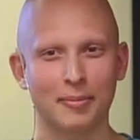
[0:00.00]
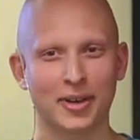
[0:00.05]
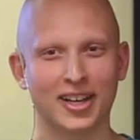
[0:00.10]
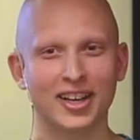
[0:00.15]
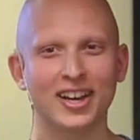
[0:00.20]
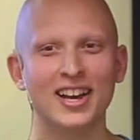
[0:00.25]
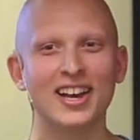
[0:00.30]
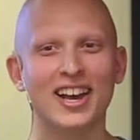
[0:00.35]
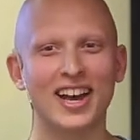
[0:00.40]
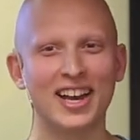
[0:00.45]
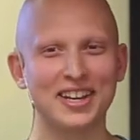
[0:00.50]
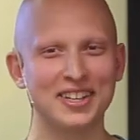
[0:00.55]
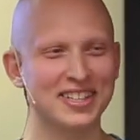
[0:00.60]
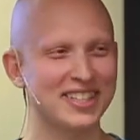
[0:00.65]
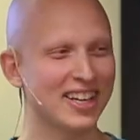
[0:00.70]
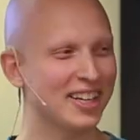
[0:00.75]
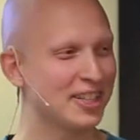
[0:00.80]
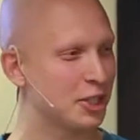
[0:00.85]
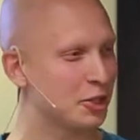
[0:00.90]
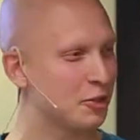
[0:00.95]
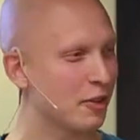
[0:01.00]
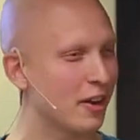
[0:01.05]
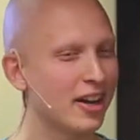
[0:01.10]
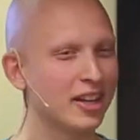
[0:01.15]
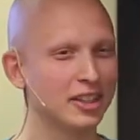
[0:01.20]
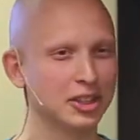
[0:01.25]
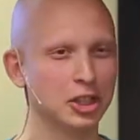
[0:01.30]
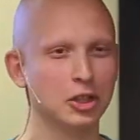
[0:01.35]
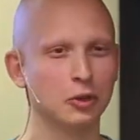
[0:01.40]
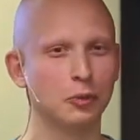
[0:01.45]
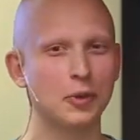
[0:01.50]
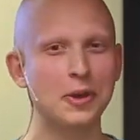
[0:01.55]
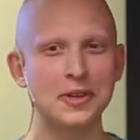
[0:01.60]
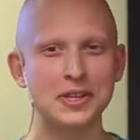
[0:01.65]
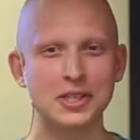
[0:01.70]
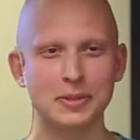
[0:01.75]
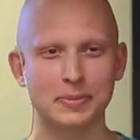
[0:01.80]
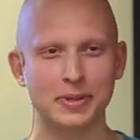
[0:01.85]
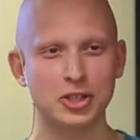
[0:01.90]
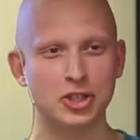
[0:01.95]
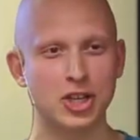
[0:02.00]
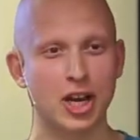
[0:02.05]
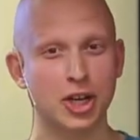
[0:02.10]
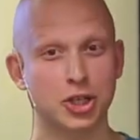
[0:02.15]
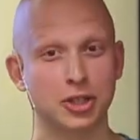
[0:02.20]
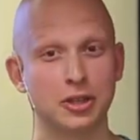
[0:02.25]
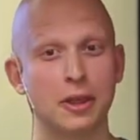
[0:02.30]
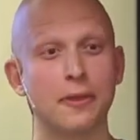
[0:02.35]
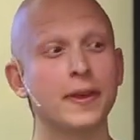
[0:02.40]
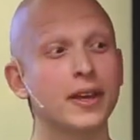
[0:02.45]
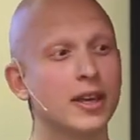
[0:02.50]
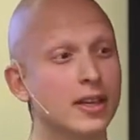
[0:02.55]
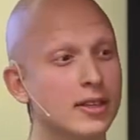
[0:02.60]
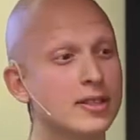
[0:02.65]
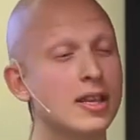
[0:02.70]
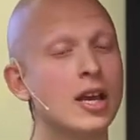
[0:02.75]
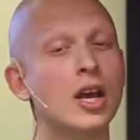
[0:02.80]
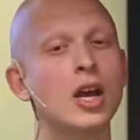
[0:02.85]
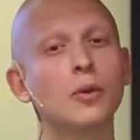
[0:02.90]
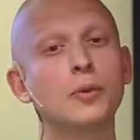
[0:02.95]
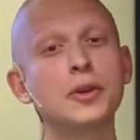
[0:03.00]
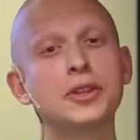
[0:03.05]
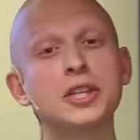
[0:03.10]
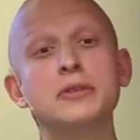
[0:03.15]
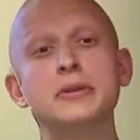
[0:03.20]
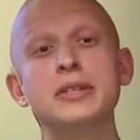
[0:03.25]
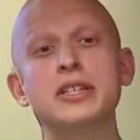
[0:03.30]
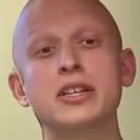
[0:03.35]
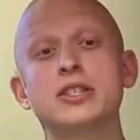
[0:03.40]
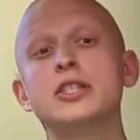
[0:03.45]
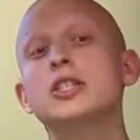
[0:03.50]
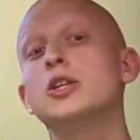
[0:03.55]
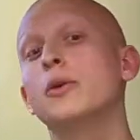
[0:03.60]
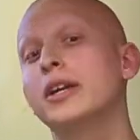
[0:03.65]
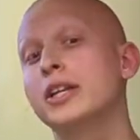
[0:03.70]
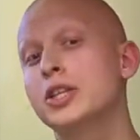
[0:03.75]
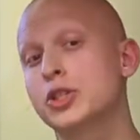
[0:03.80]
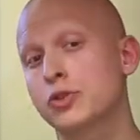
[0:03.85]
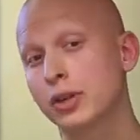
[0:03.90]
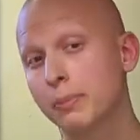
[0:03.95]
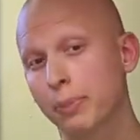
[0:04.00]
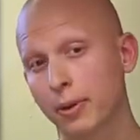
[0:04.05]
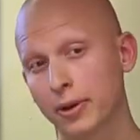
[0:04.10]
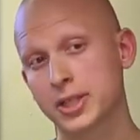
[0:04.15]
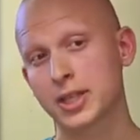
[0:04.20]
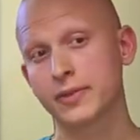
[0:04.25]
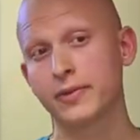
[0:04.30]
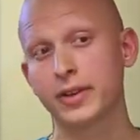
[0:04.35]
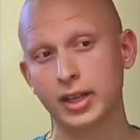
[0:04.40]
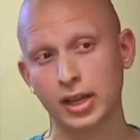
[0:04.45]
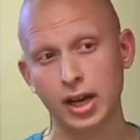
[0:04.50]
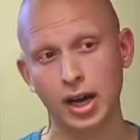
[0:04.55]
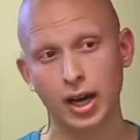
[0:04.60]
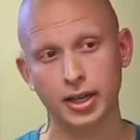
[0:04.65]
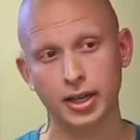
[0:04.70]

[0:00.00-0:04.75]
comic and decided to try a little RethinkDB injection. The thing is, RethinkDB doesn't do any string parsing of any